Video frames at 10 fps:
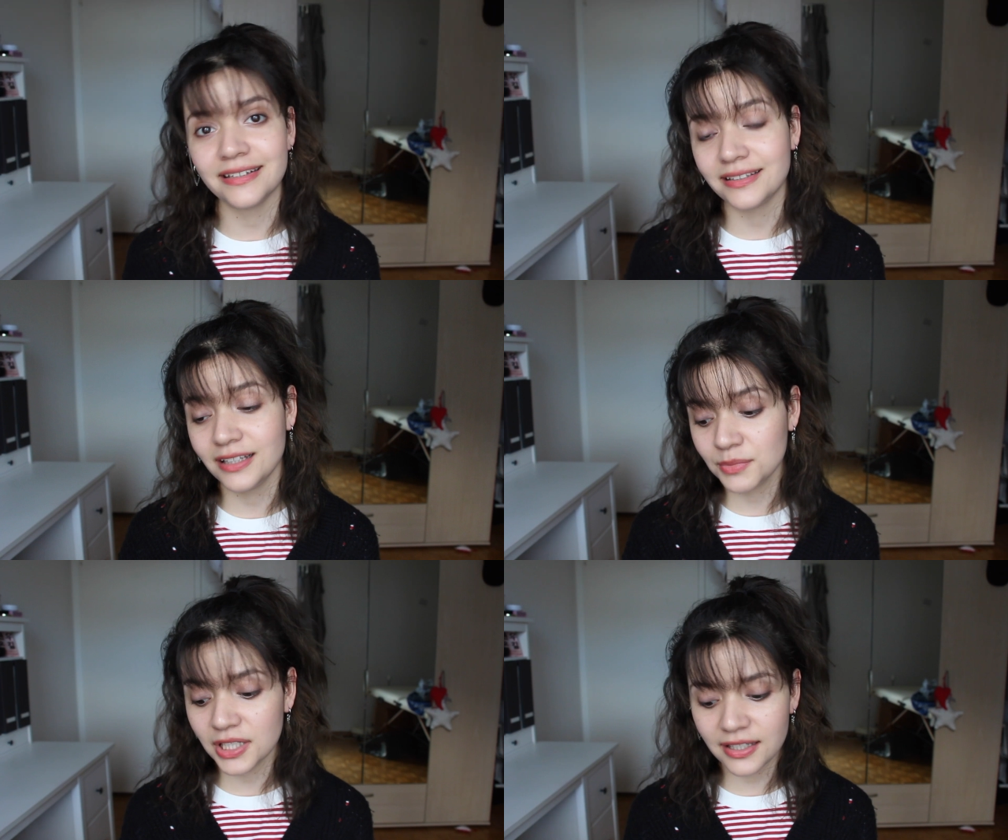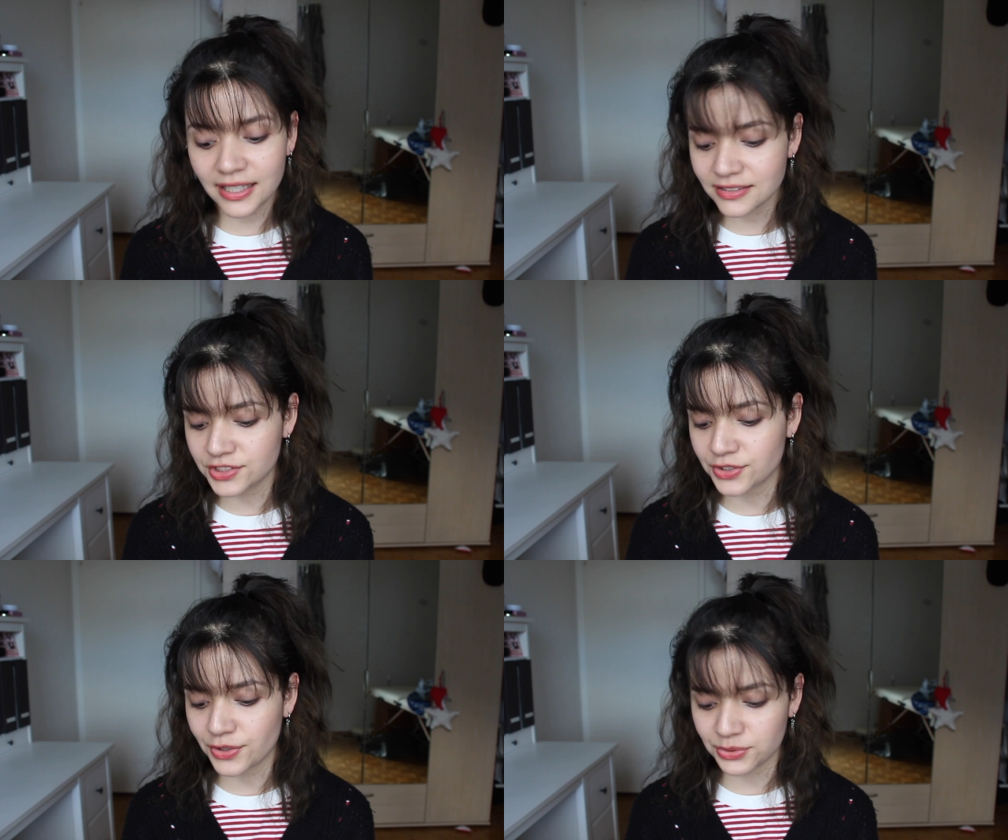and I'm gonna
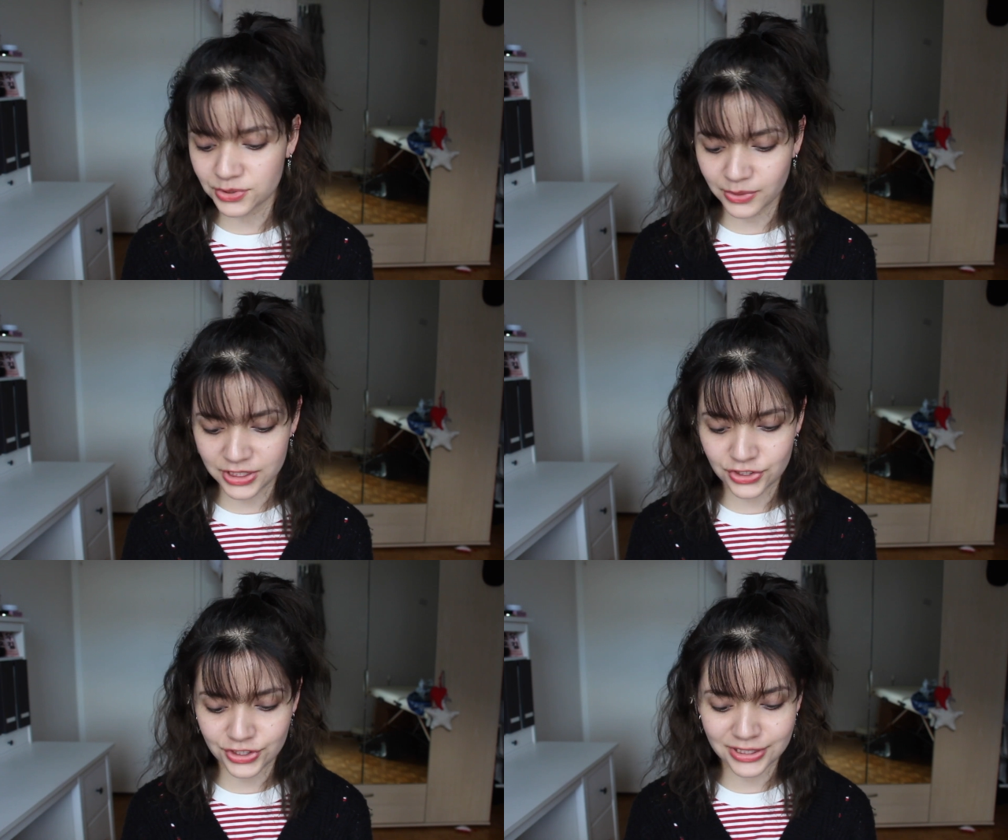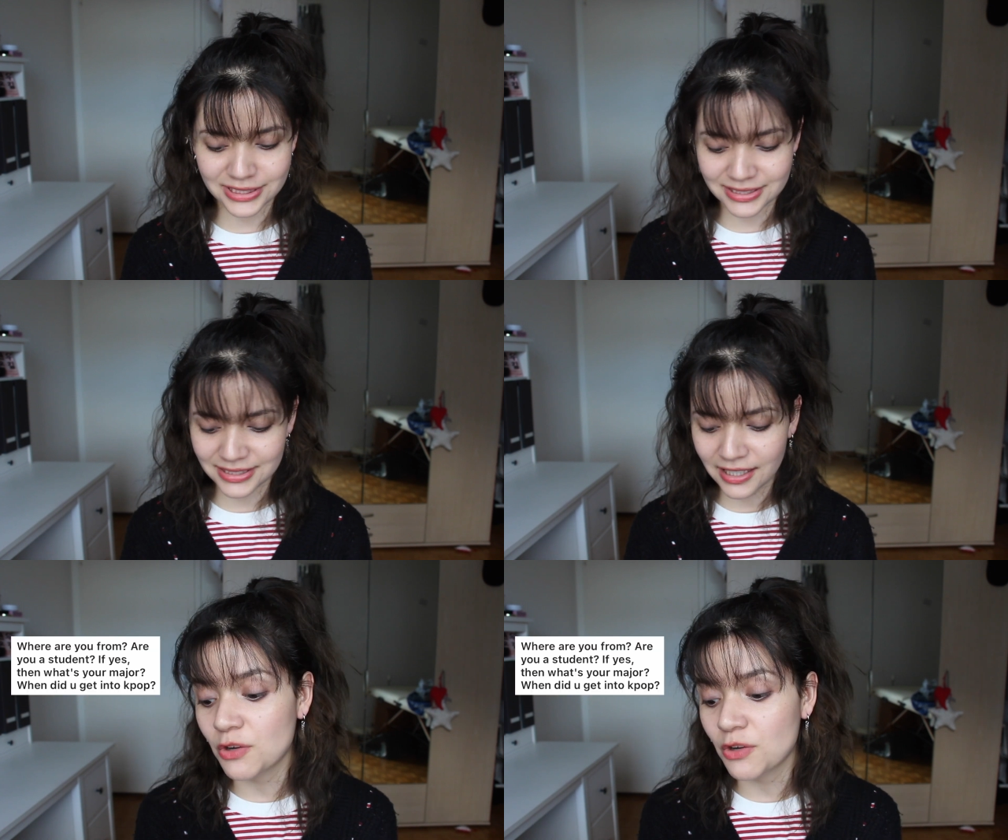answer those questions.